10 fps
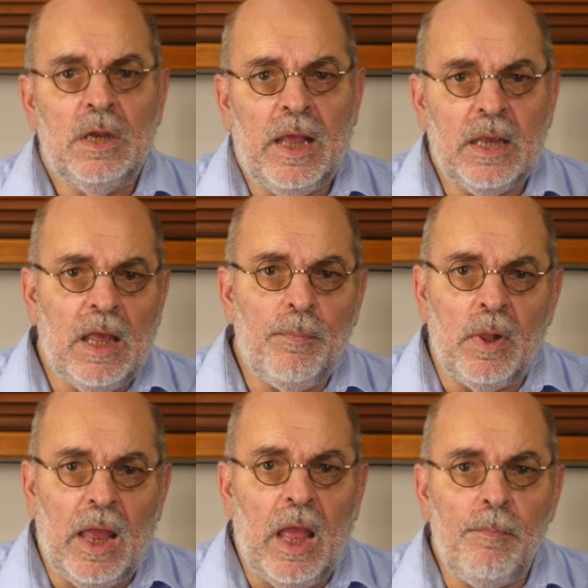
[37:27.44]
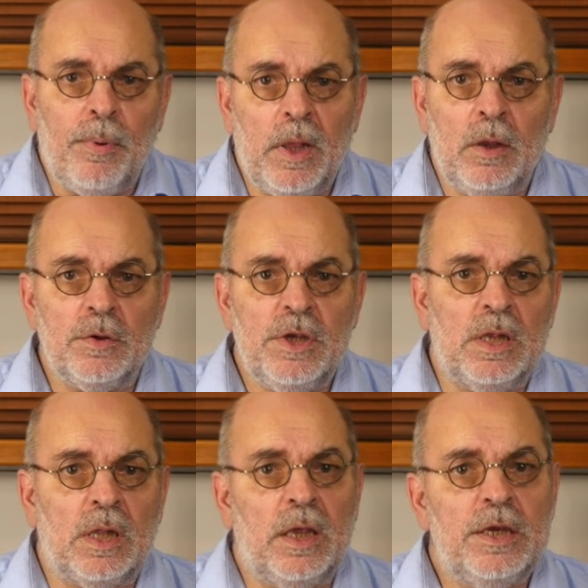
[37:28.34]
like Apple AirPlay on
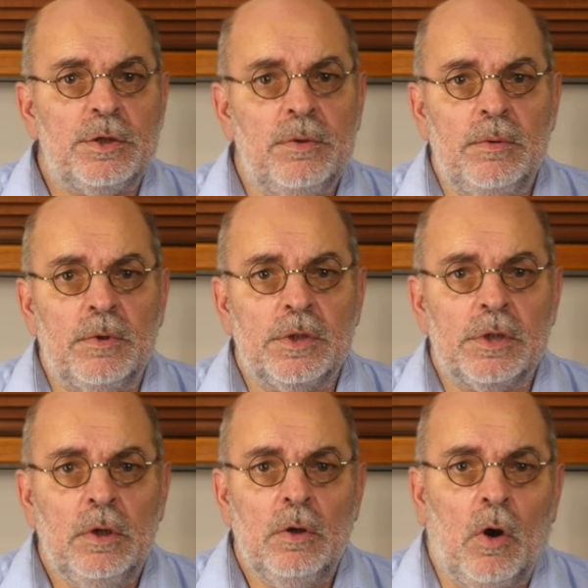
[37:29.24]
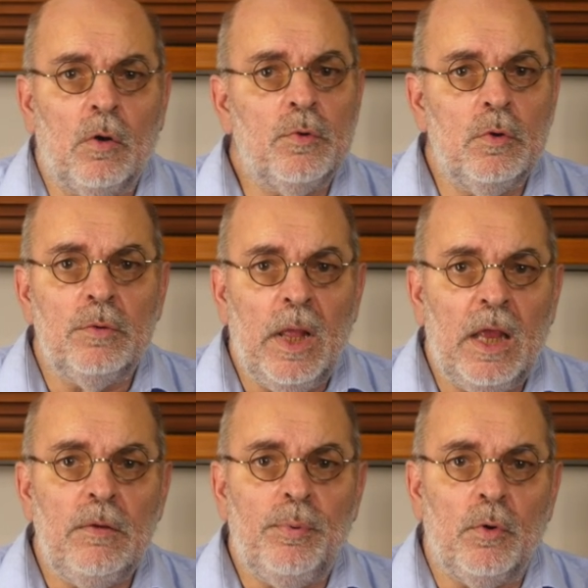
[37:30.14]
DLNA streamers or Roon
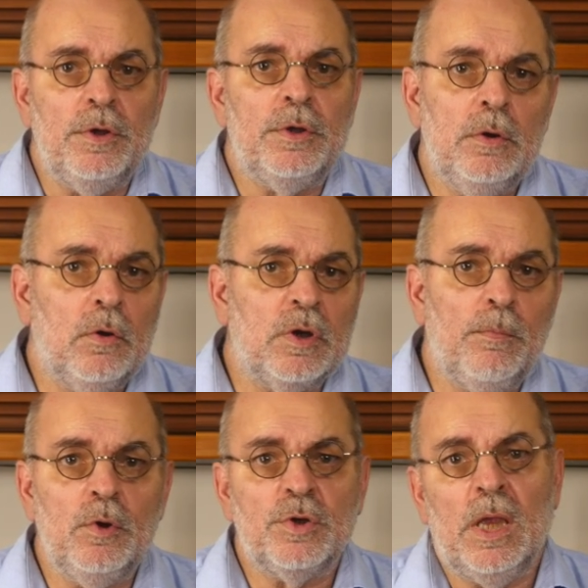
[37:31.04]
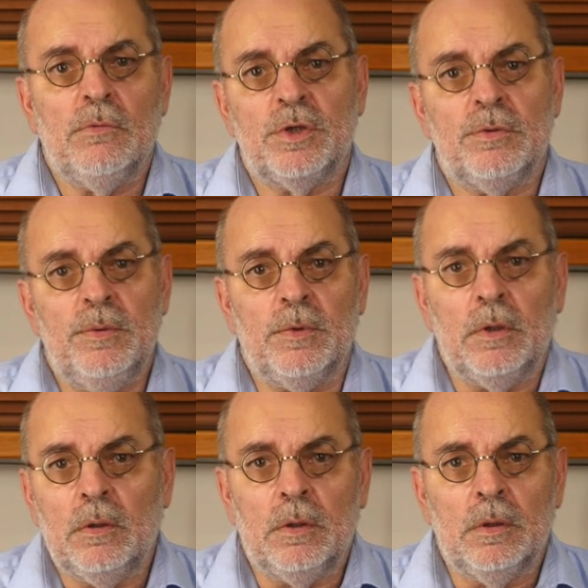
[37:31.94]
Endpoint on a Bluesound streamer.
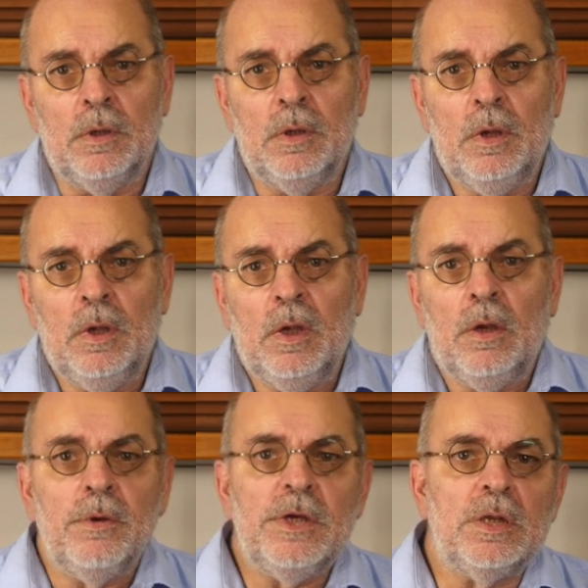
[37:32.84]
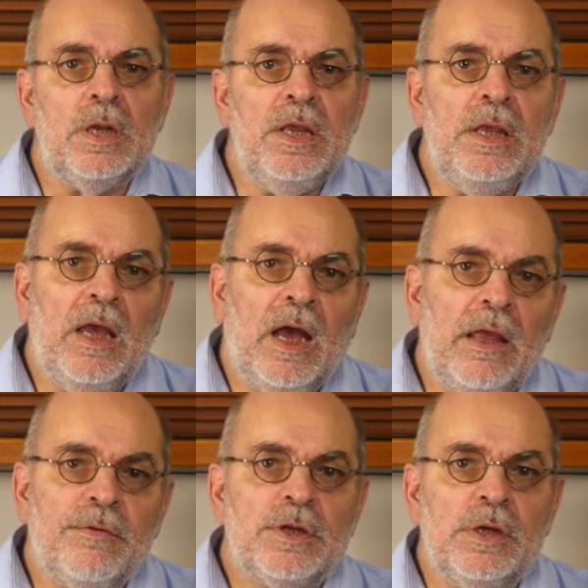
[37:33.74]
Recently, I
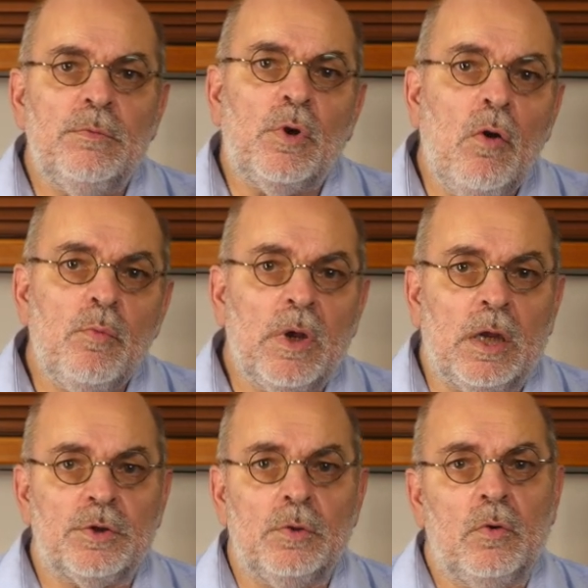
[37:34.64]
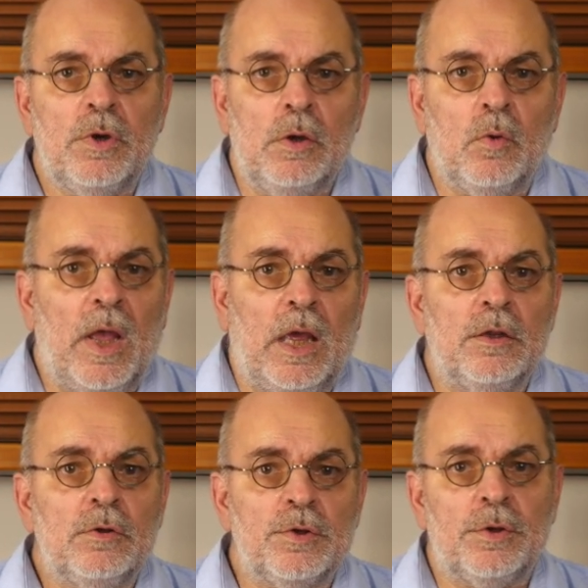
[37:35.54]
have seen Chromecast audio
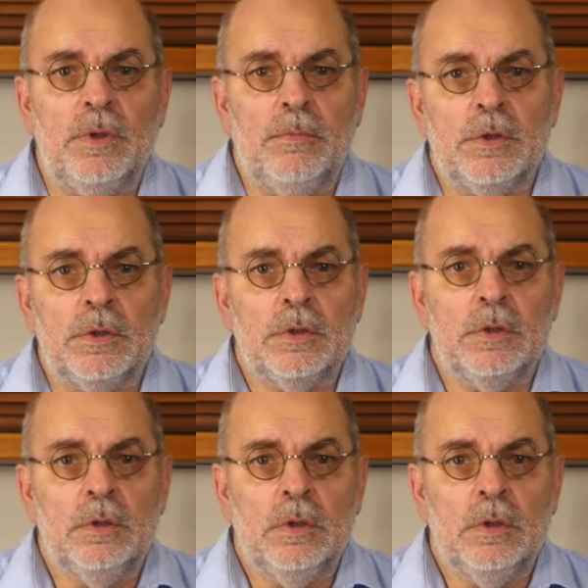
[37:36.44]
added to streamers.